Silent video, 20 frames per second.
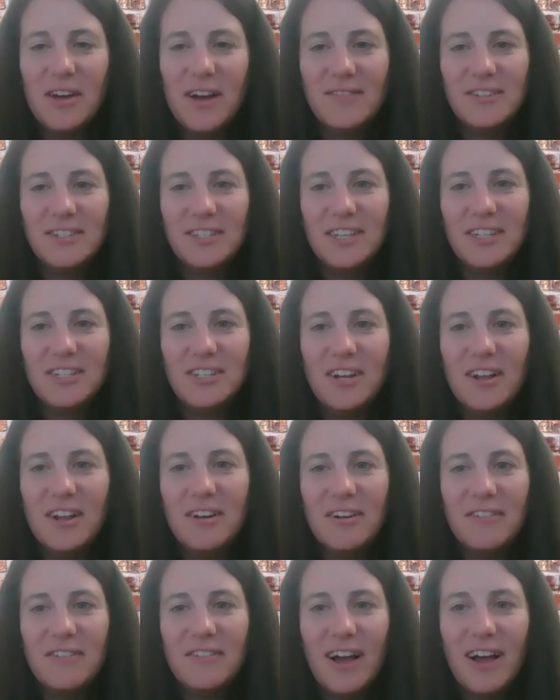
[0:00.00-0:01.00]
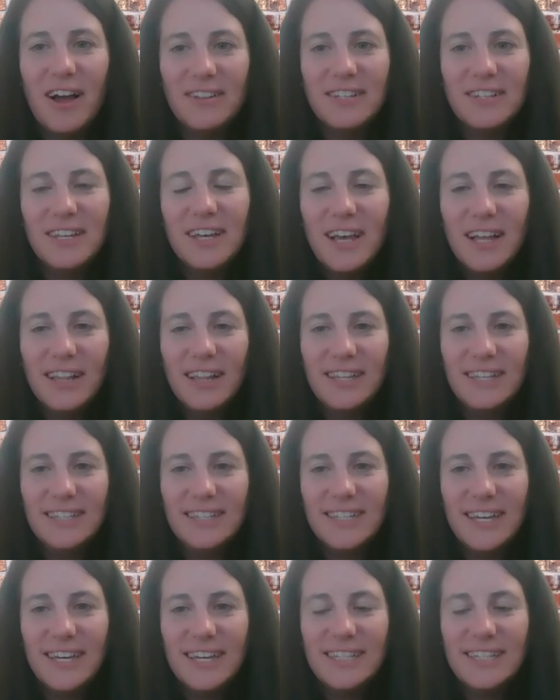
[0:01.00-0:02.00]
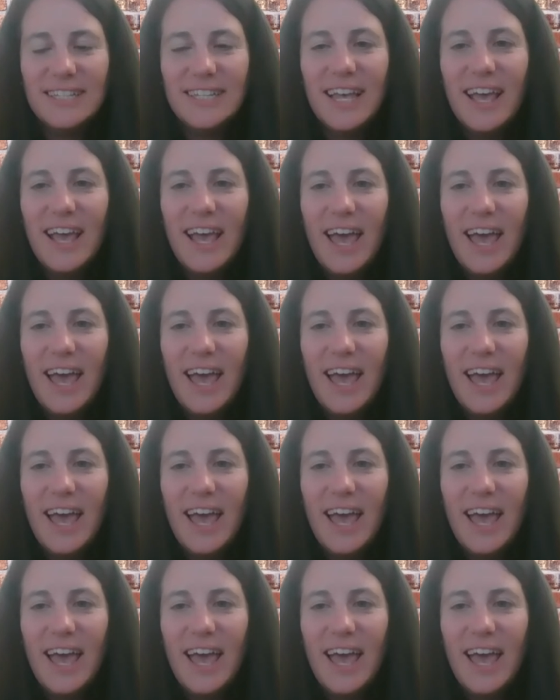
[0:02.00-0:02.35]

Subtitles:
conversation around leases.